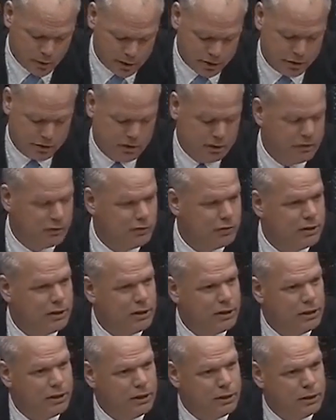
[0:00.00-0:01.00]
questions,
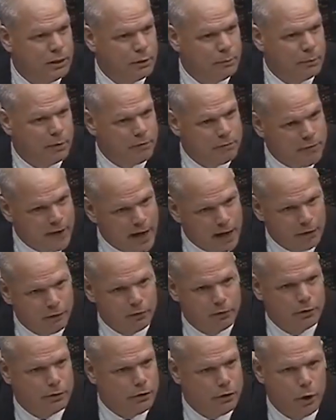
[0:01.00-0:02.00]
but
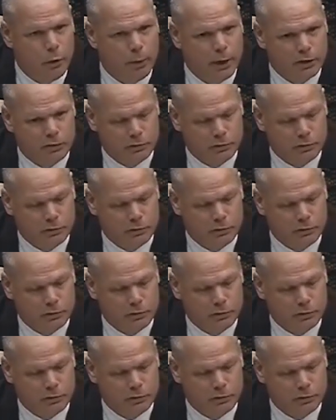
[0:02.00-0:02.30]
found no